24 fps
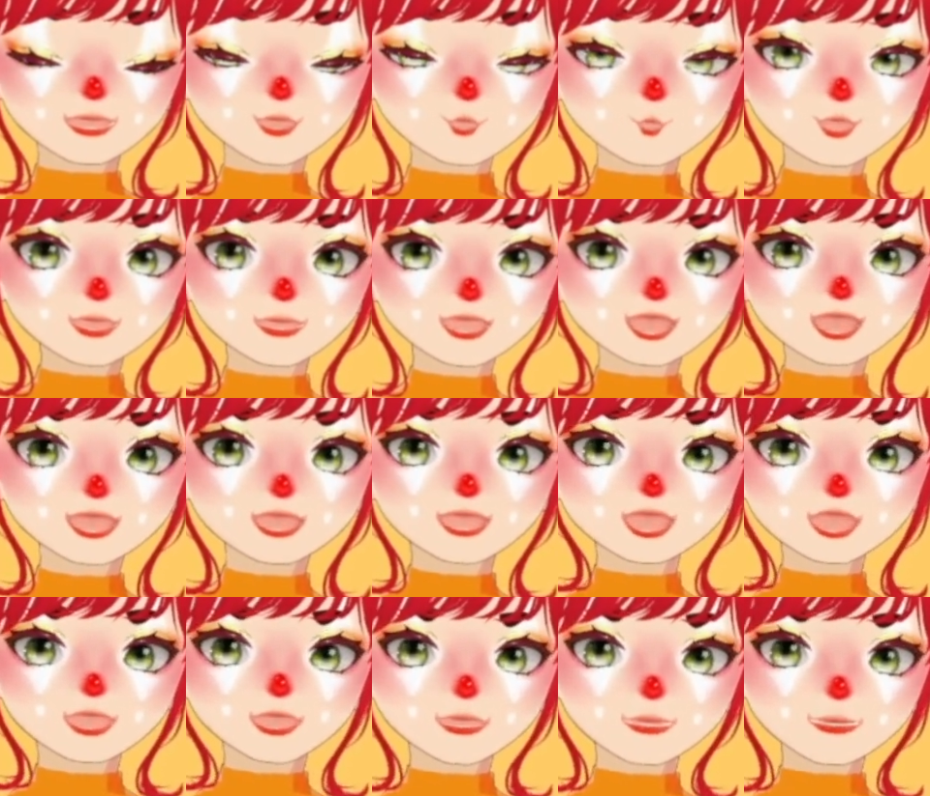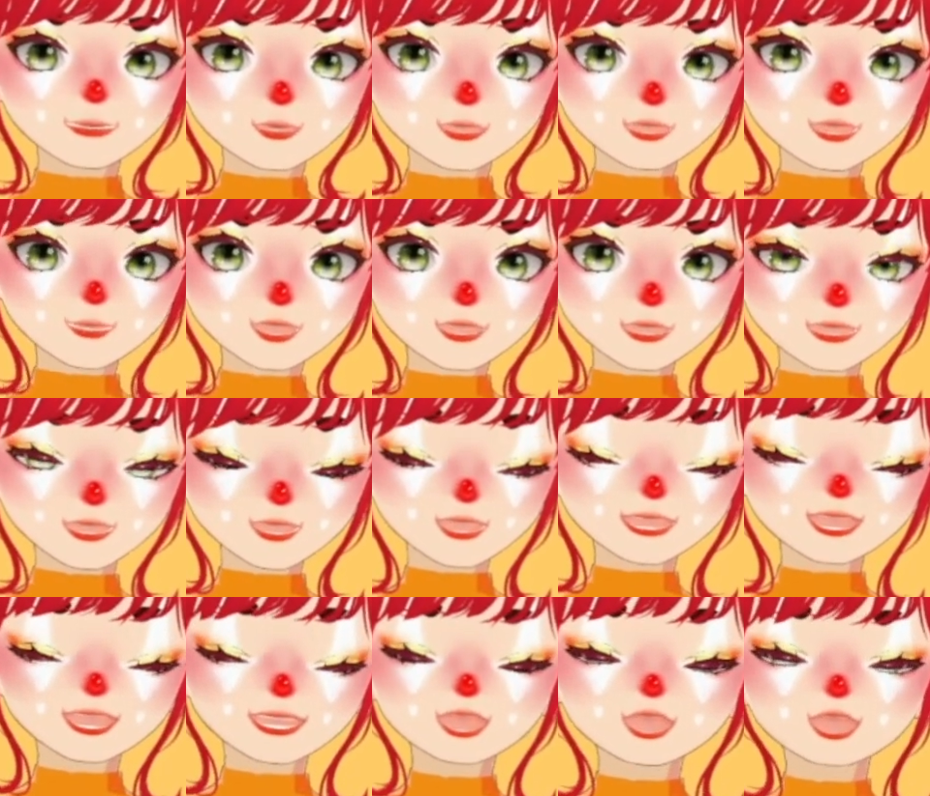We'll play like the first Corpse Party
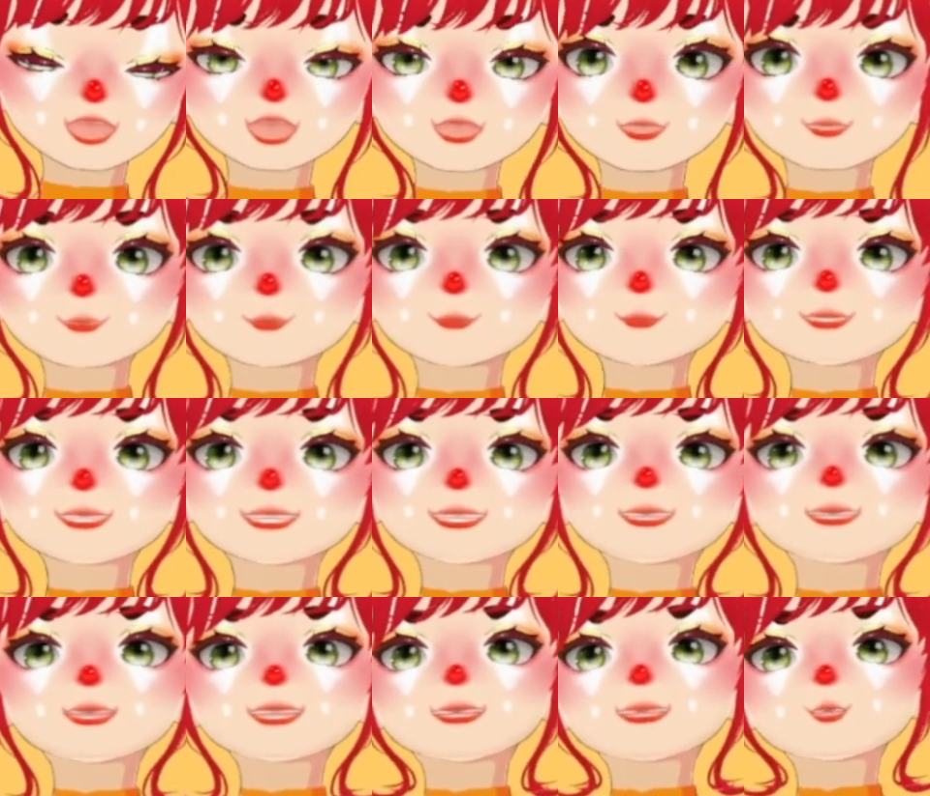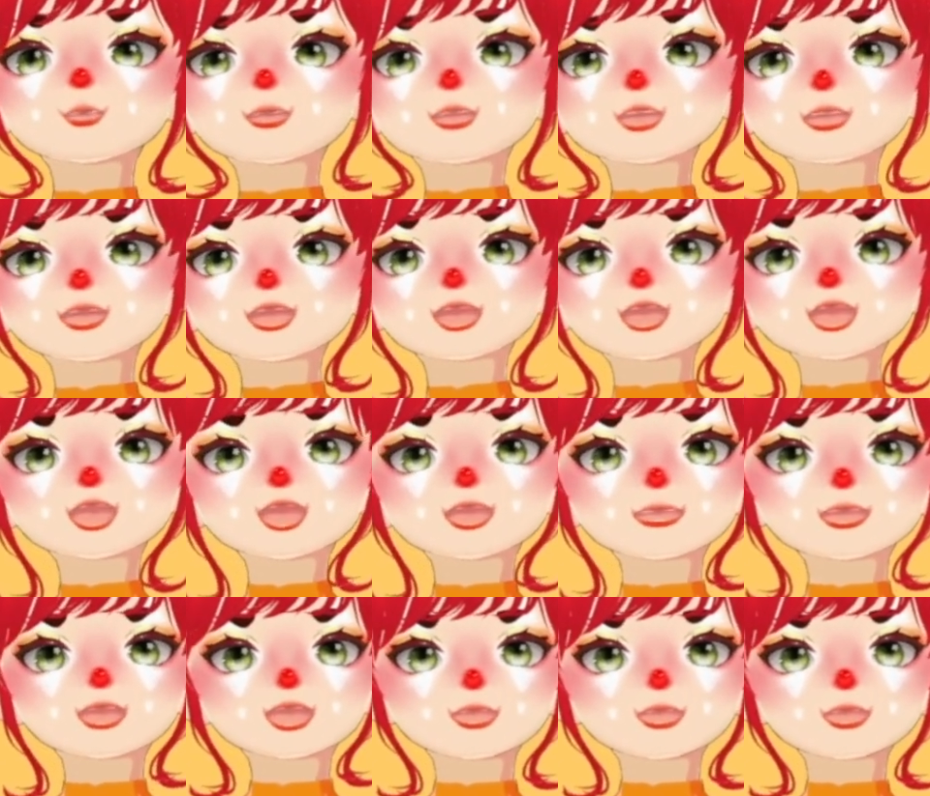game, and then we played